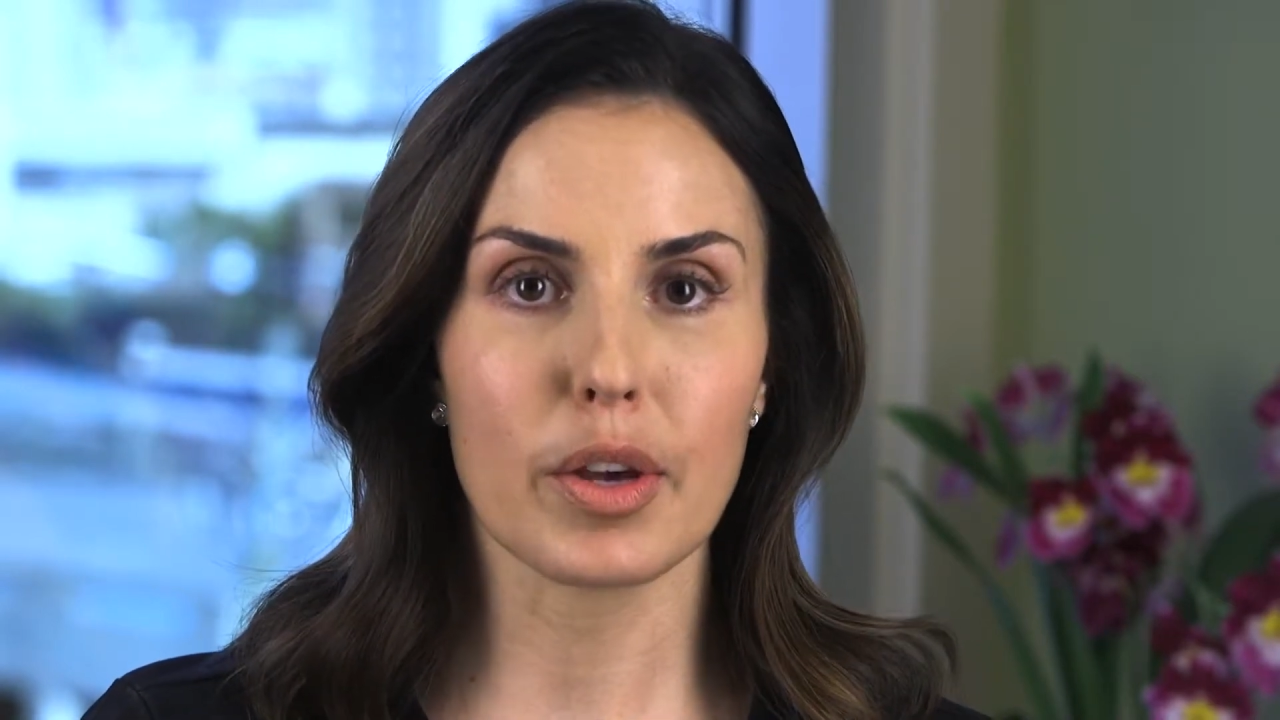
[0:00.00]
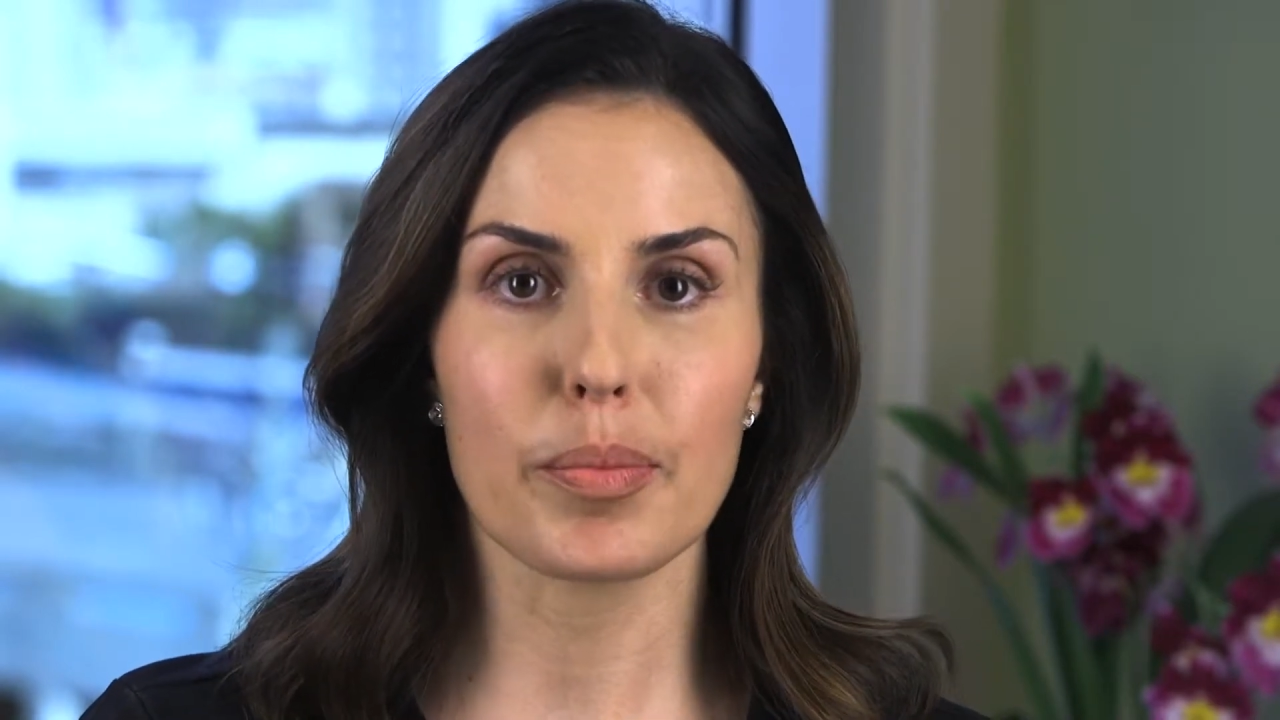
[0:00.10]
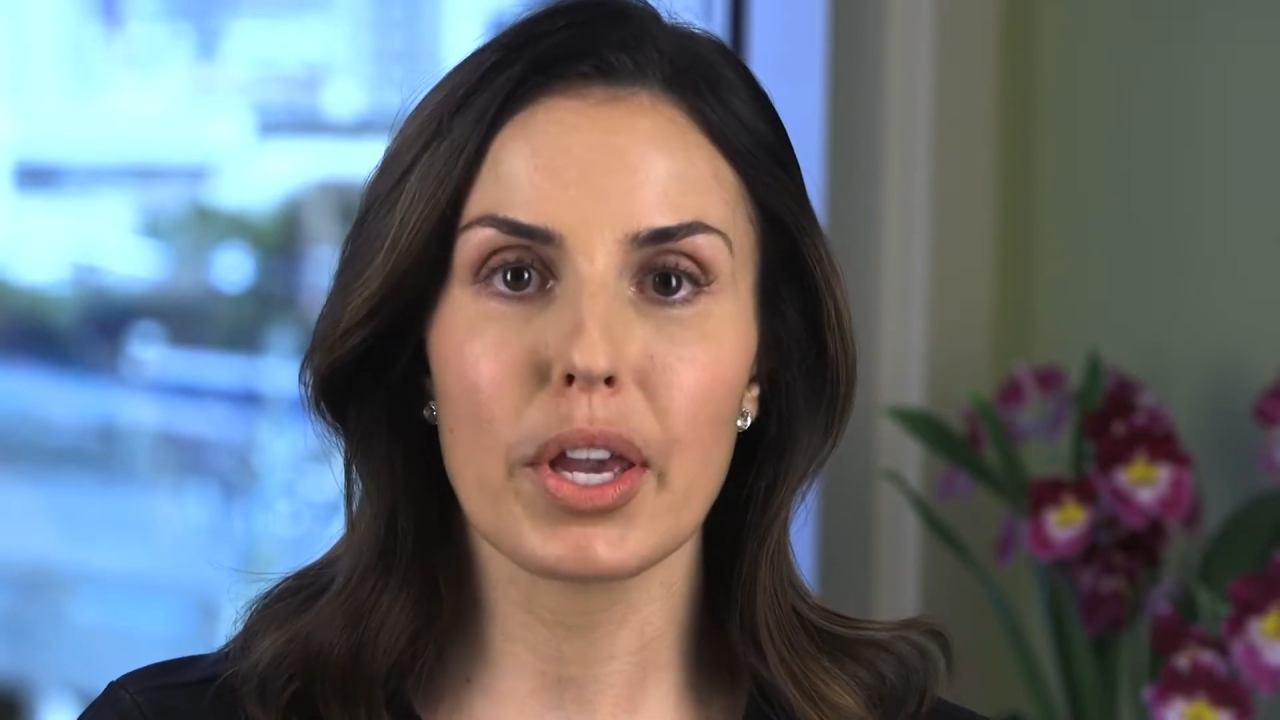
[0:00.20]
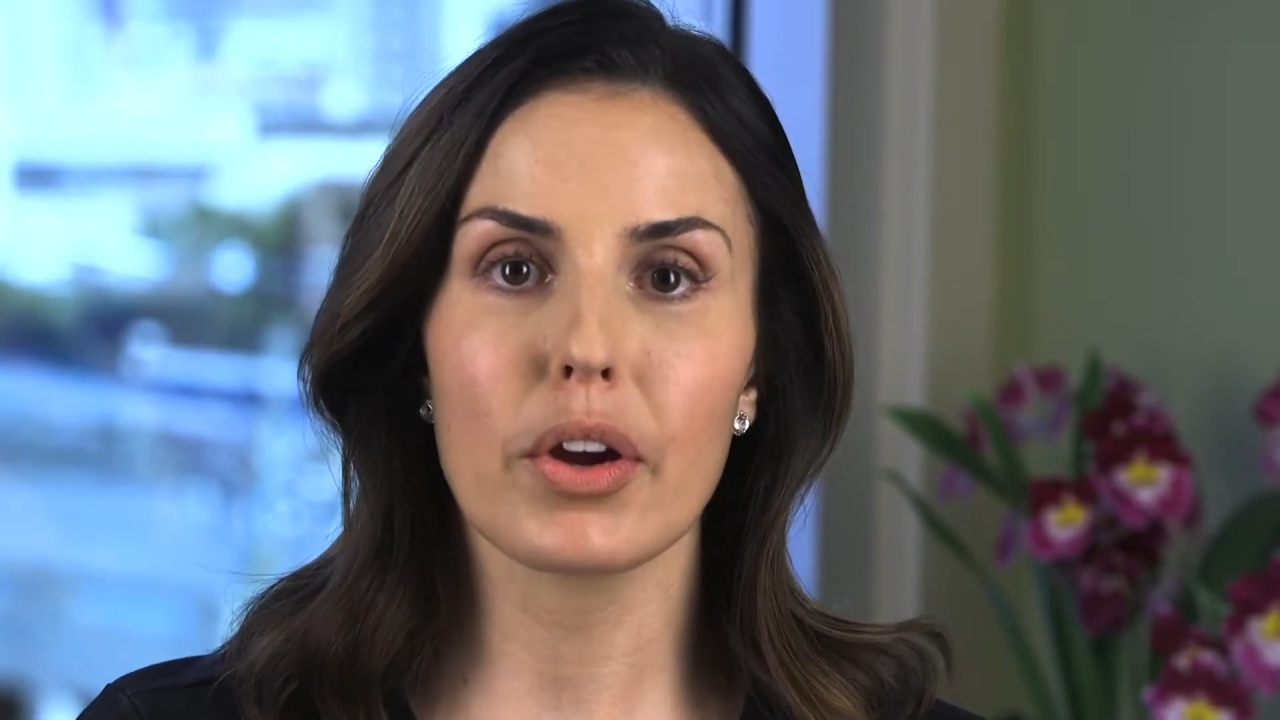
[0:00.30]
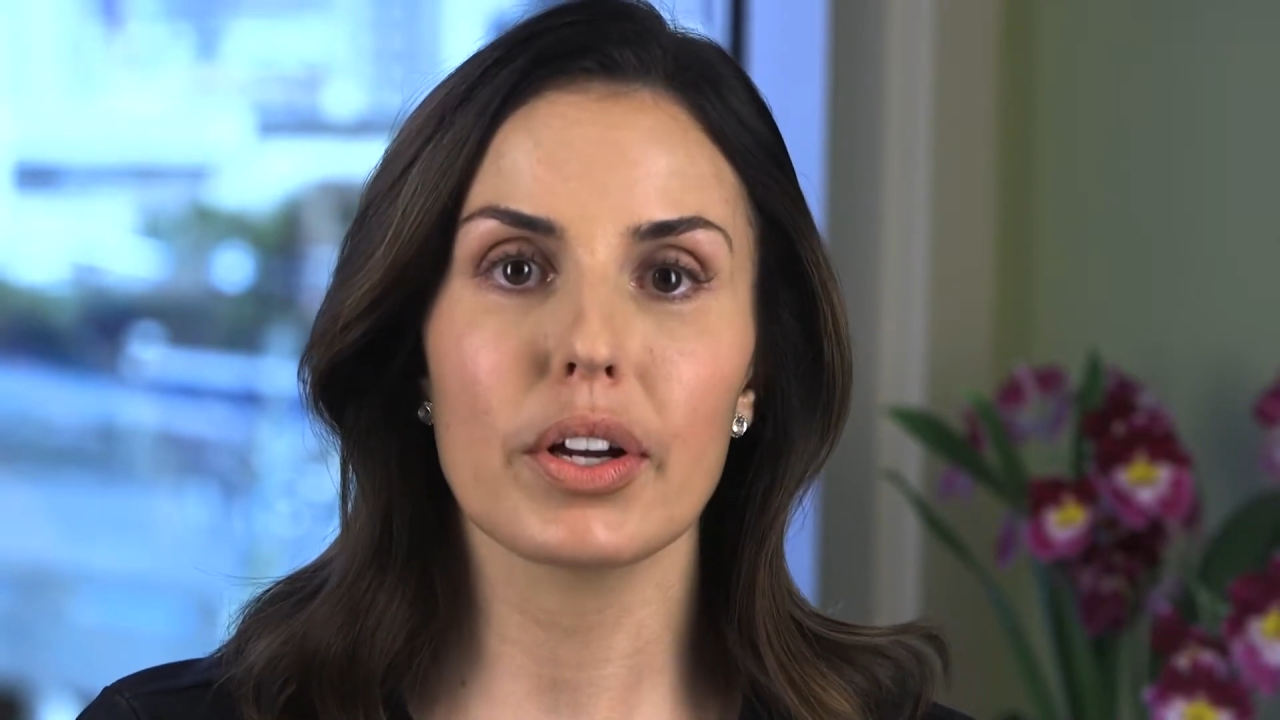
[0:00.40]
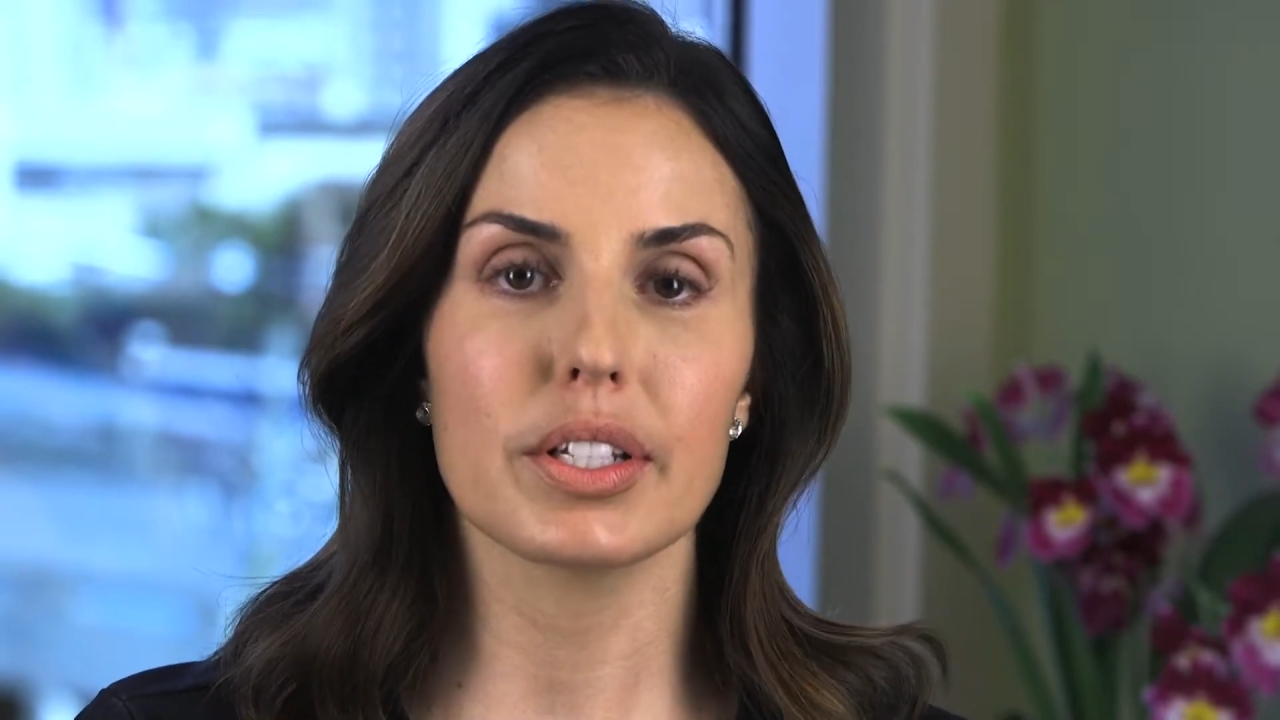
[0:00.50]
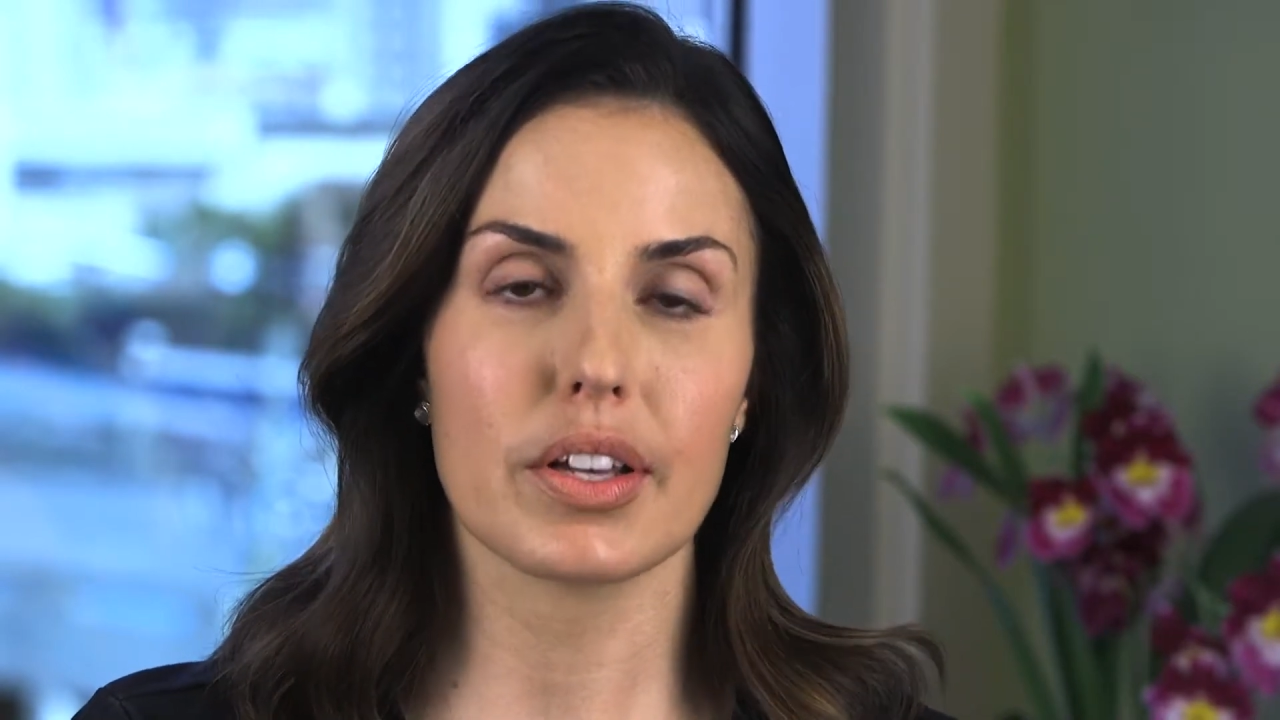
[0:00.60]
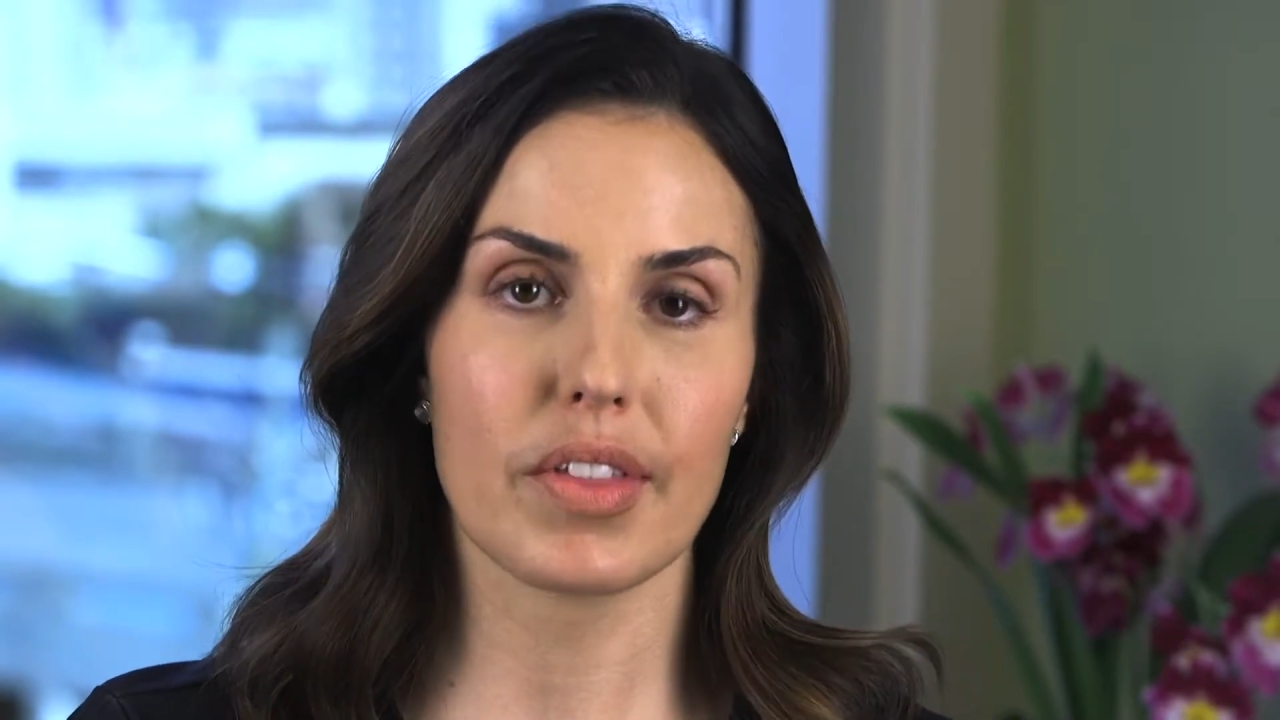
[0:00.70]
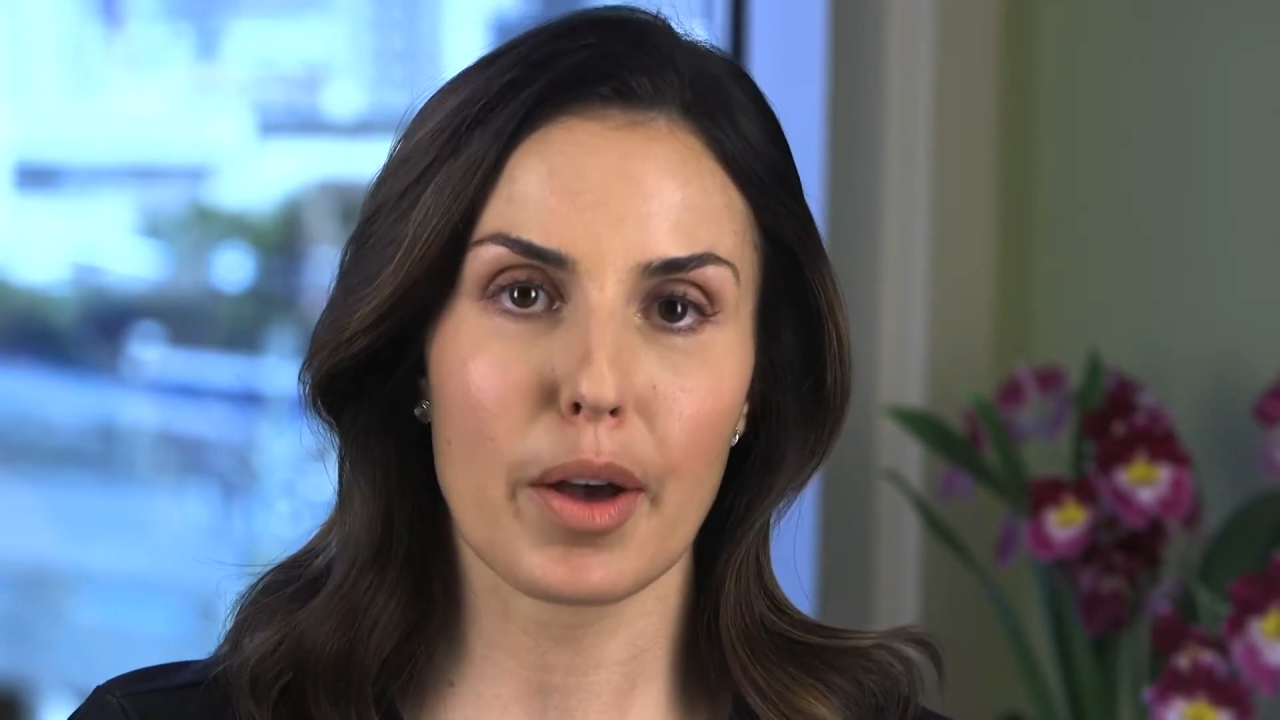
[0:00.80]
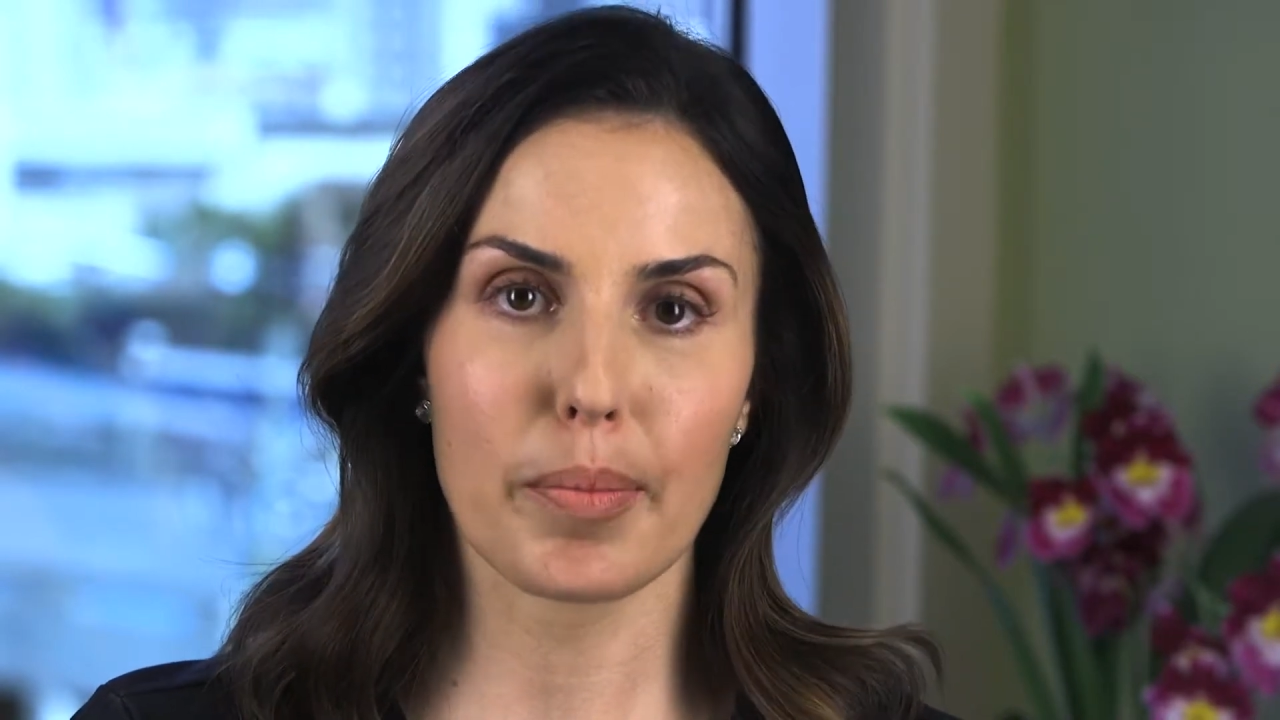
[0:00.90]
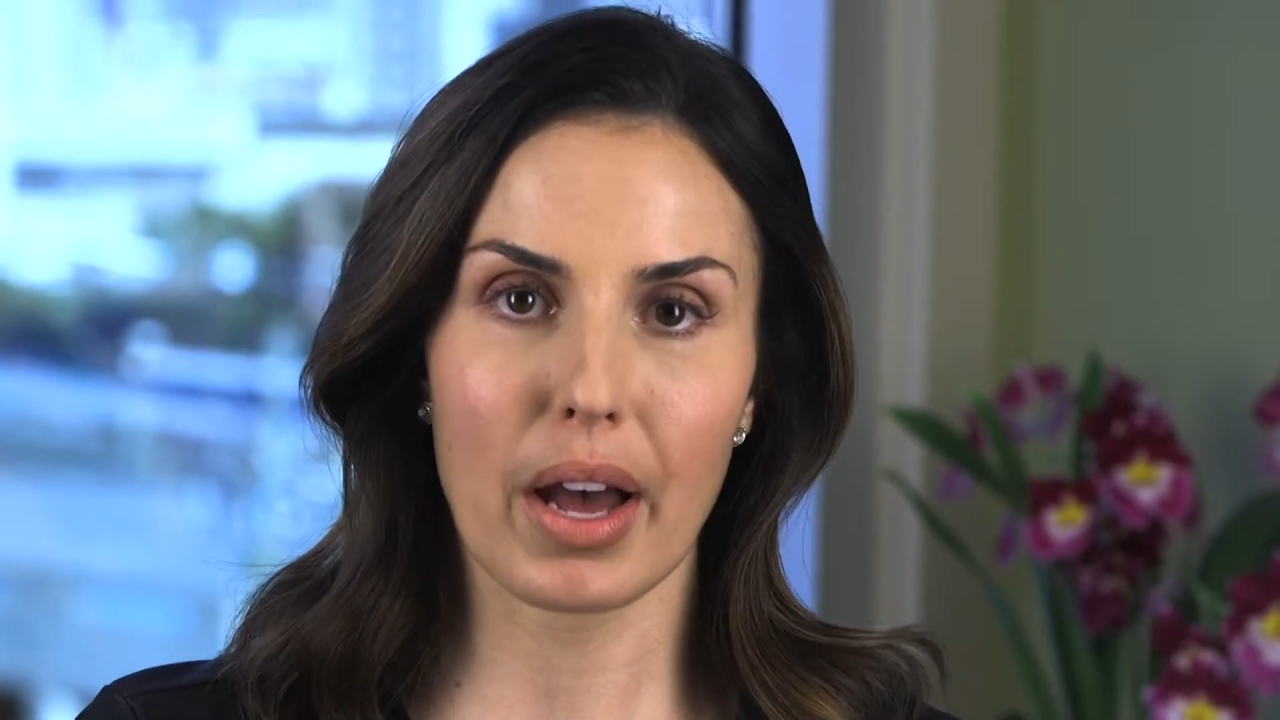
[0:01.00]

appearance of that